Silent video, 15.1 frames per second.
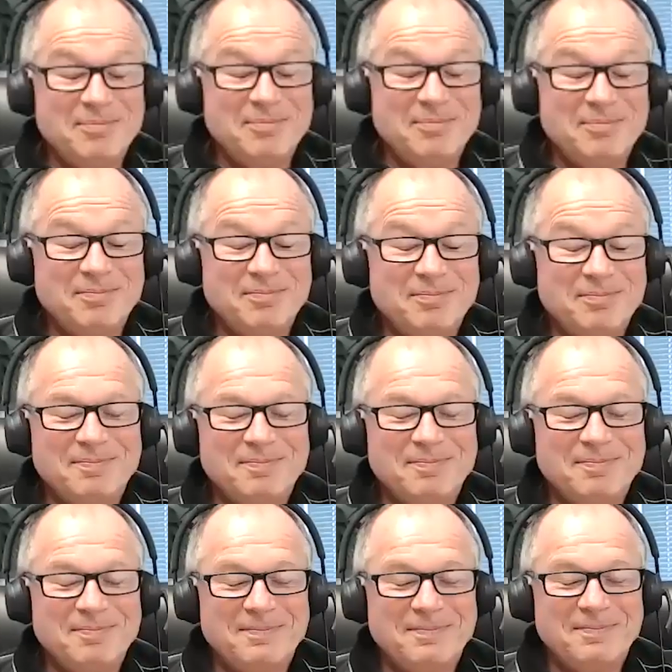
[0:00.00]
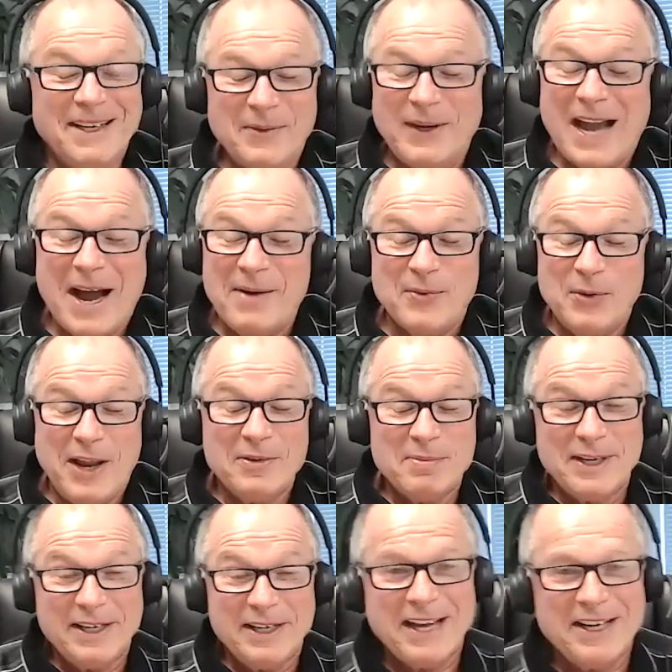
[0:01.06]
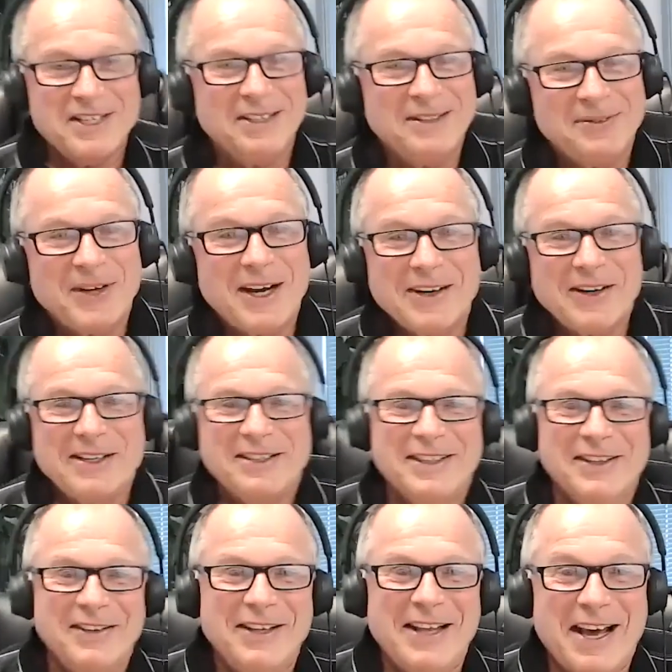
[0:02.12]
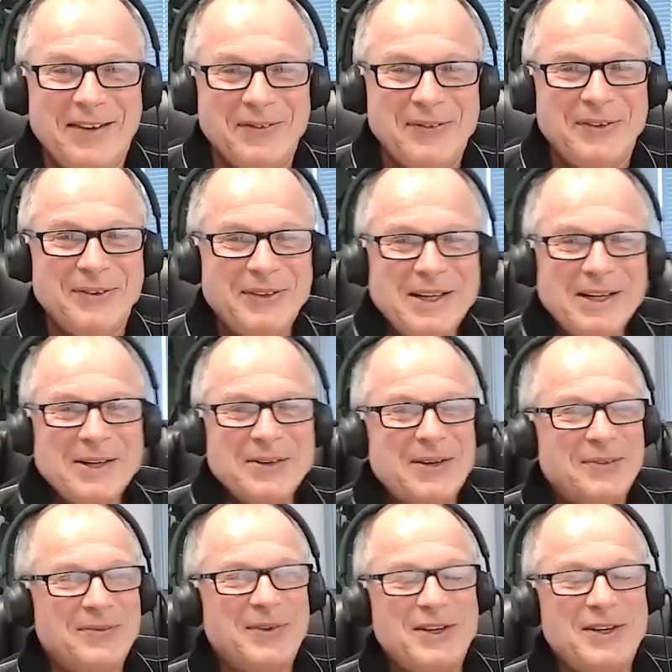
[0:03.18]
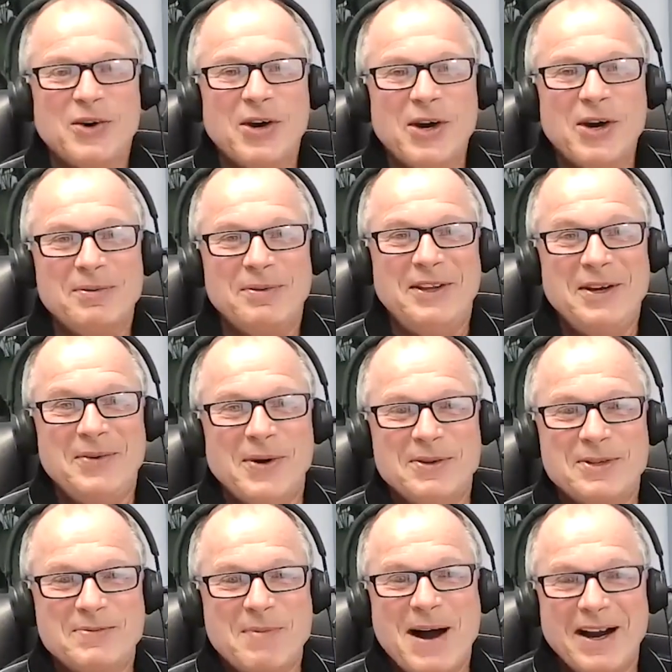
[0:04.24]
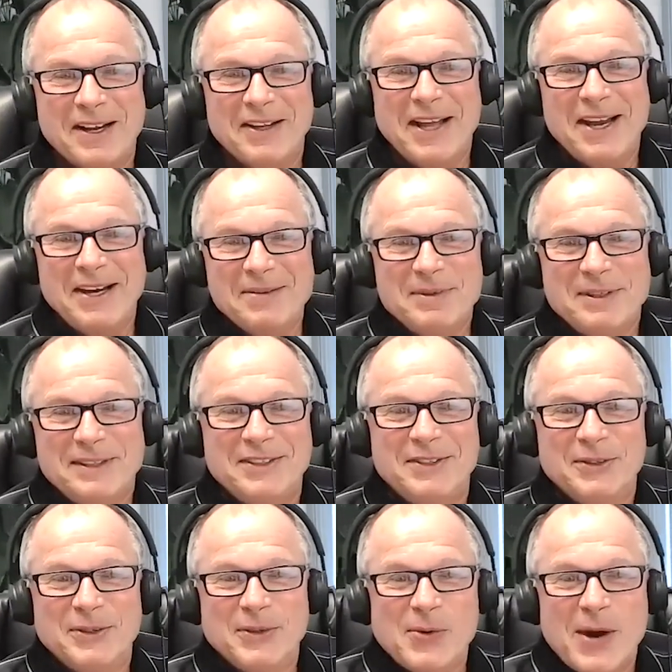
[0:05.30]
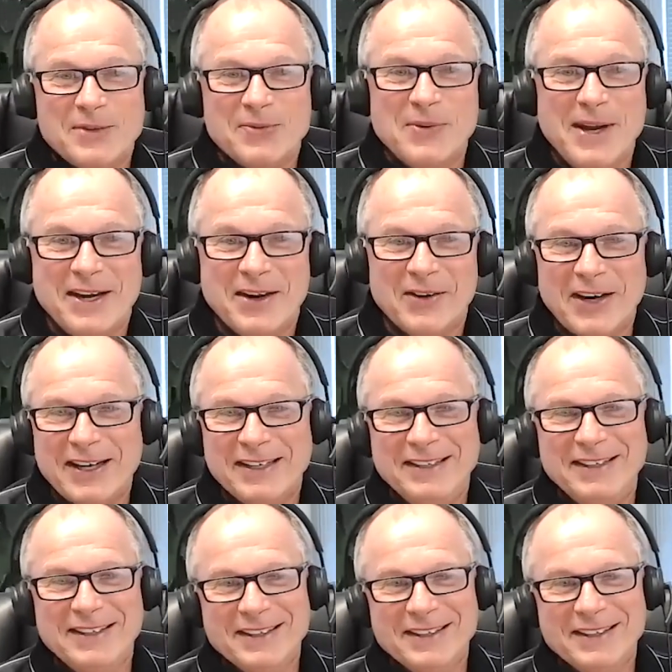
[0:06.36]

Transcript: Yeah, we'll never beat nature, Ray. I could tell you that. We try to think we're smarter than her, but she'll always win, I reckon.